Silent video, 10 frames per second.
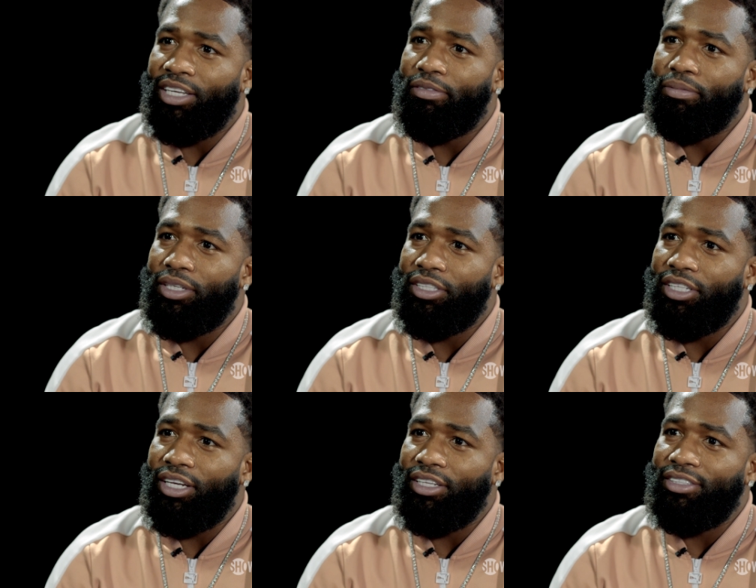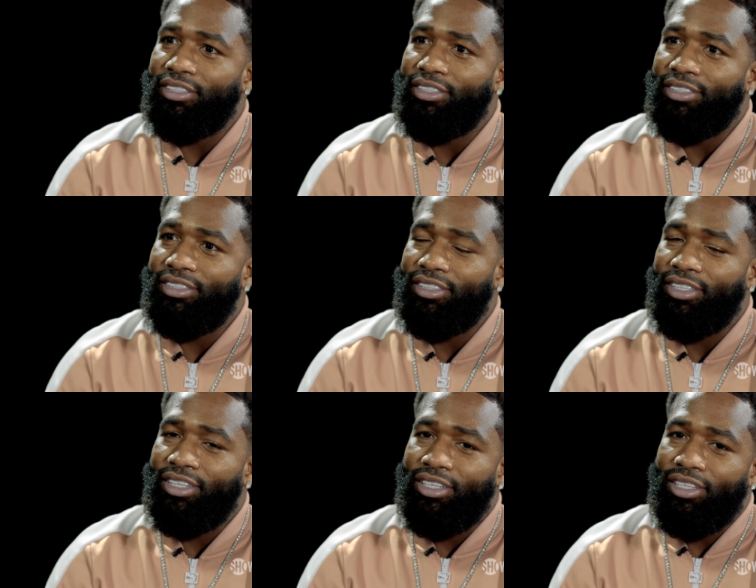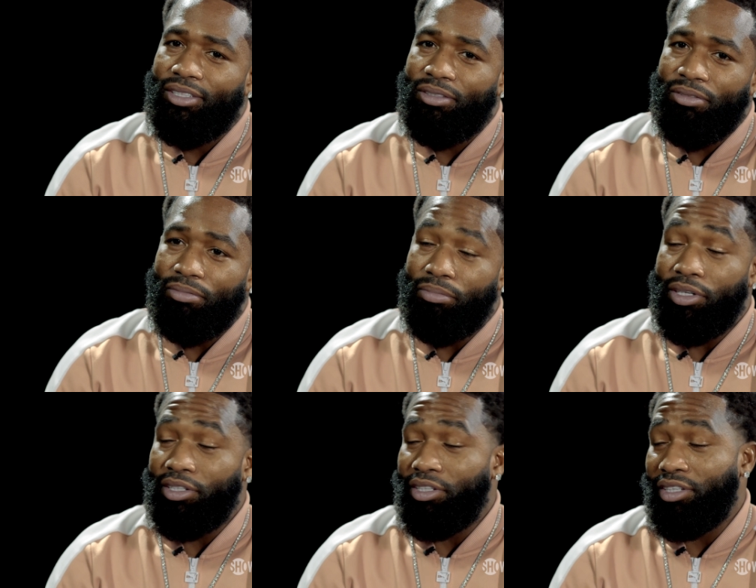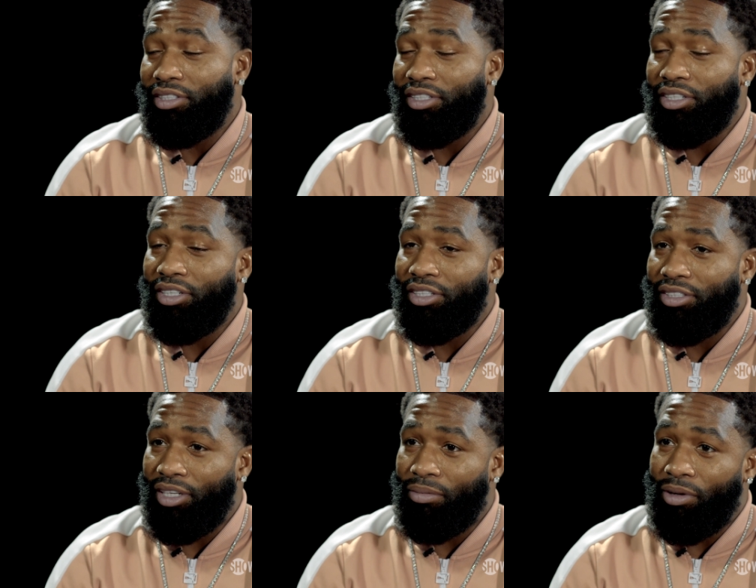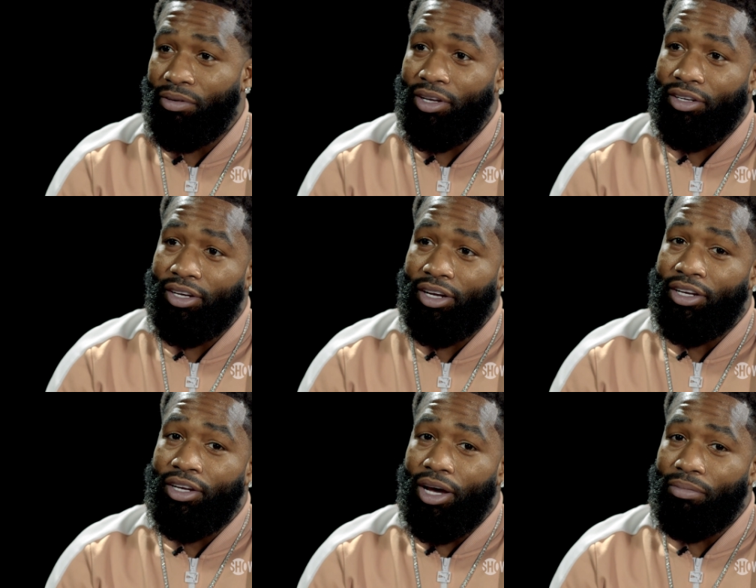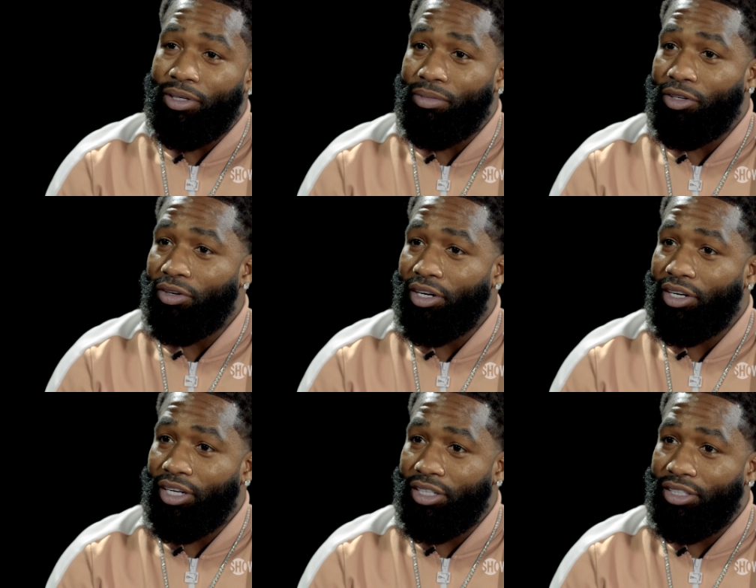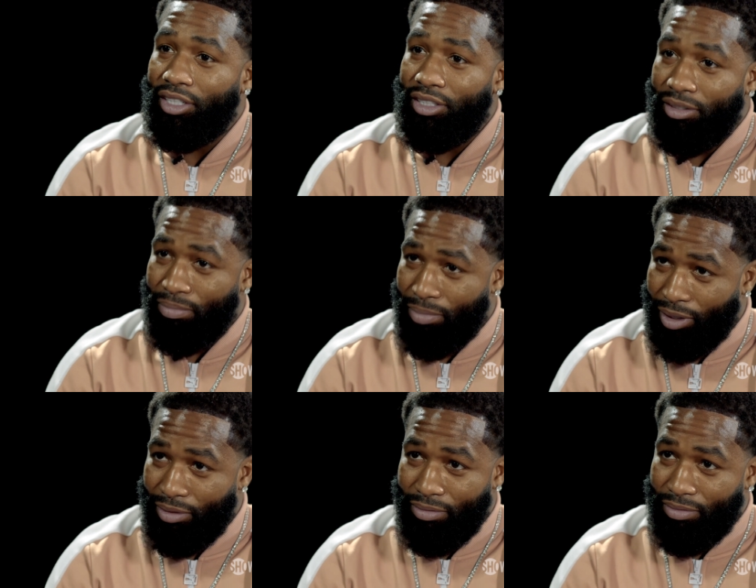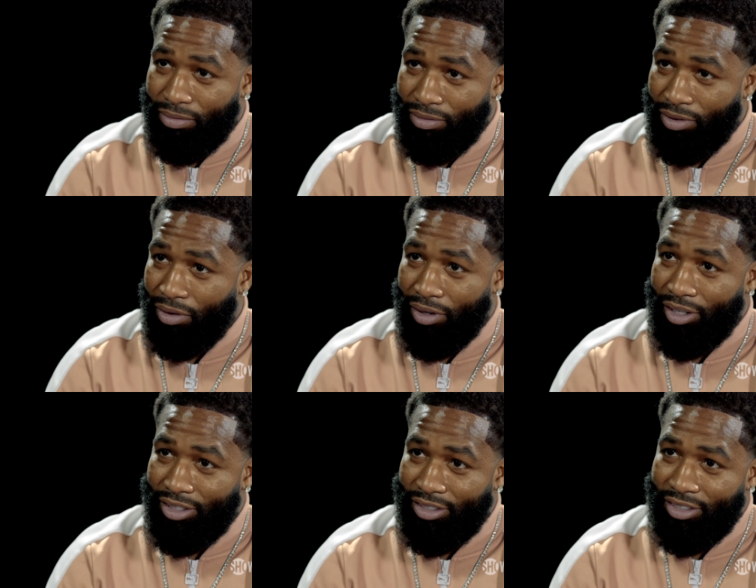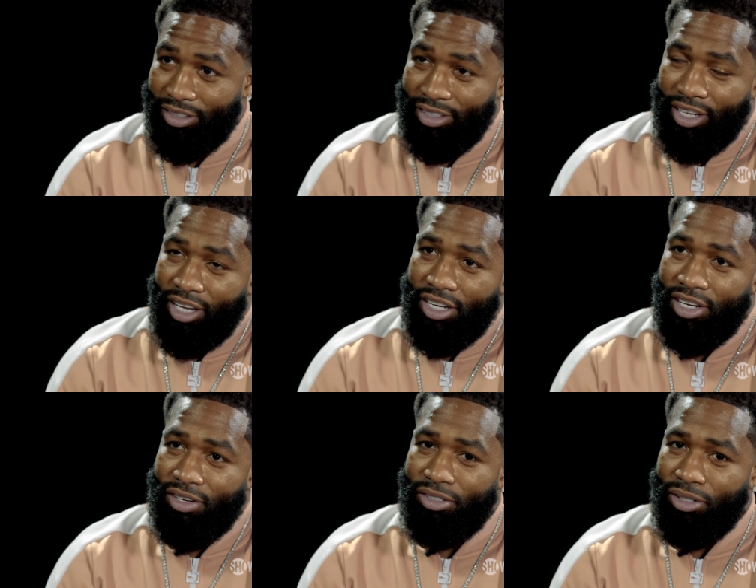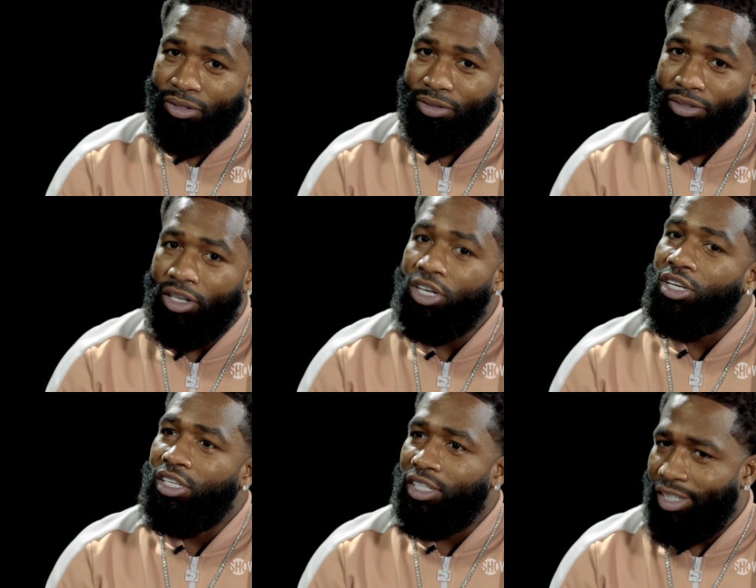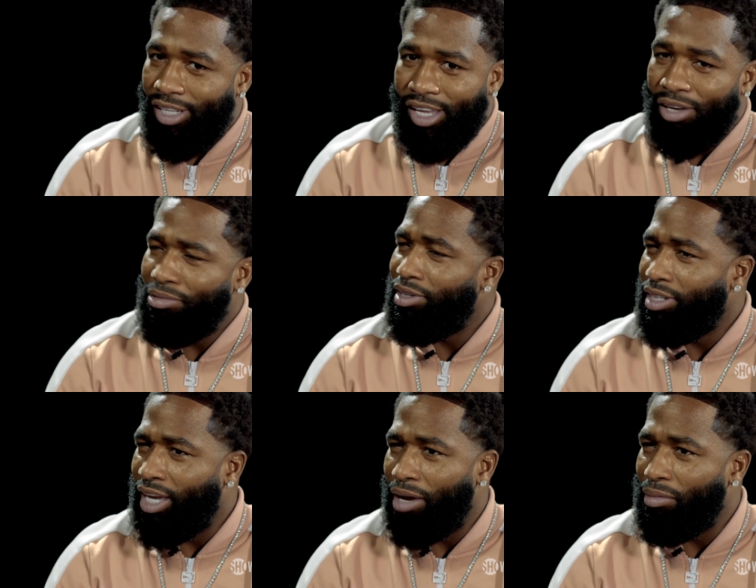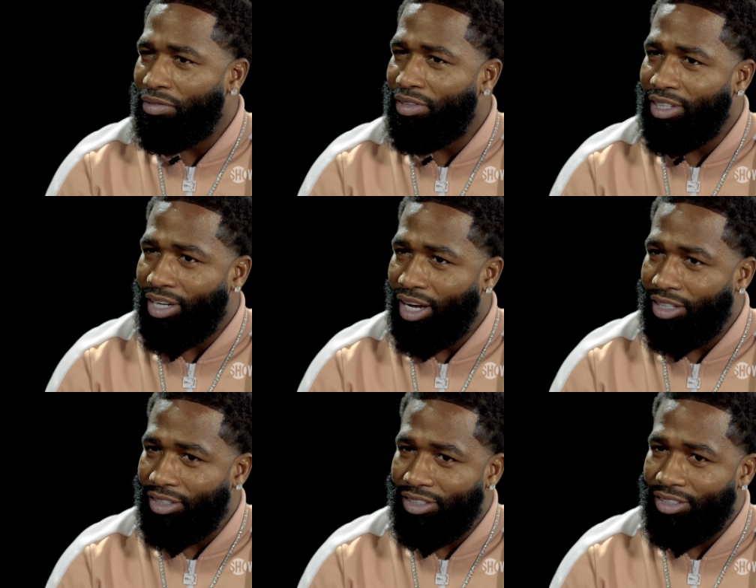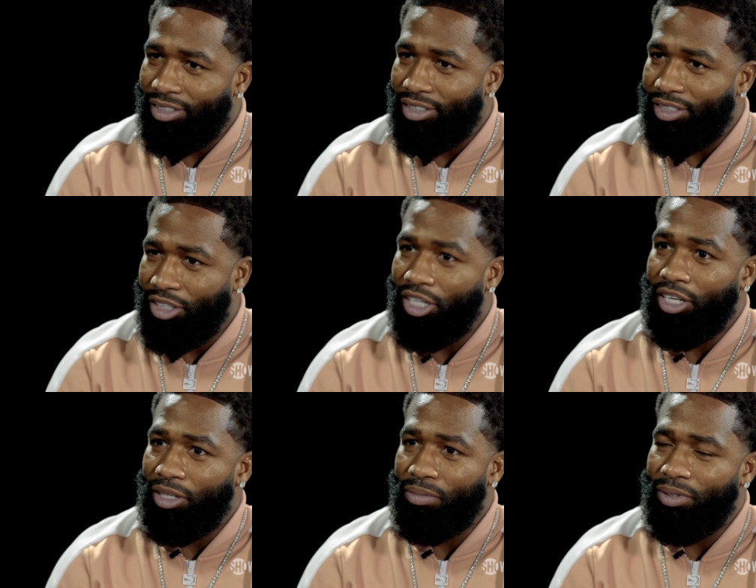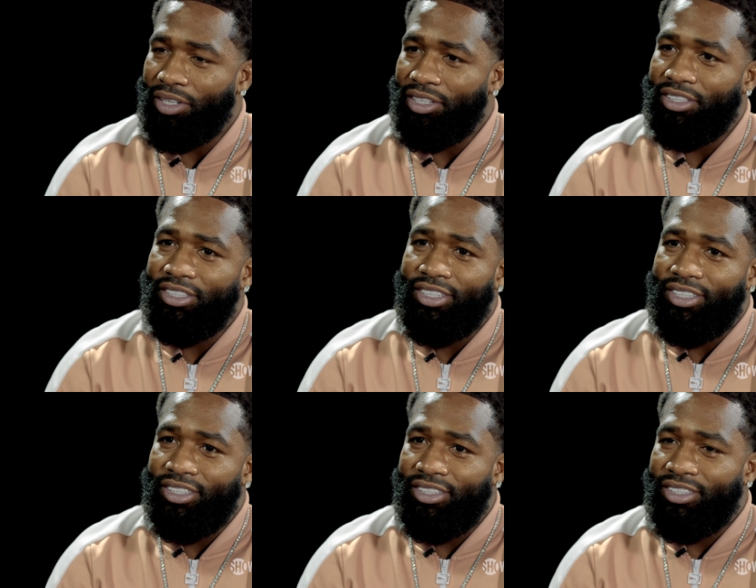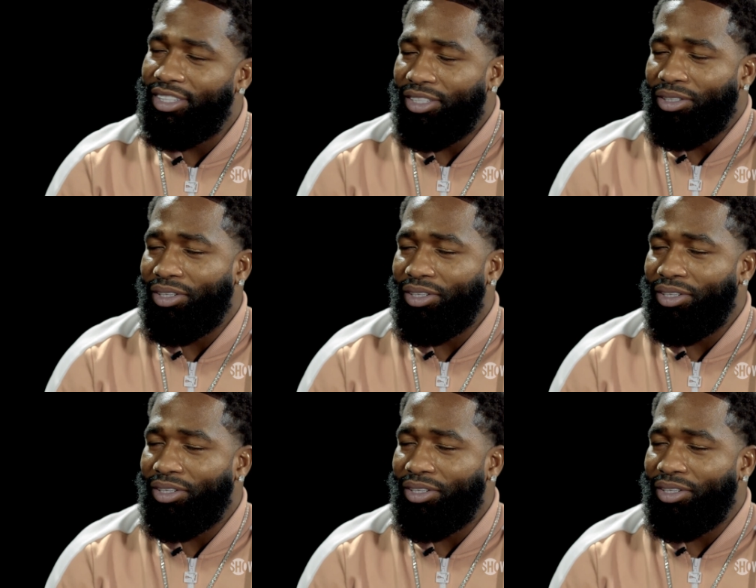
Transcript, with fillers: giving me a chance. But they'll sit here and say Mayweather got, I mean McGregor got a chance to beat Floyd, you know. So it really got me feeling kind of shitty, but it's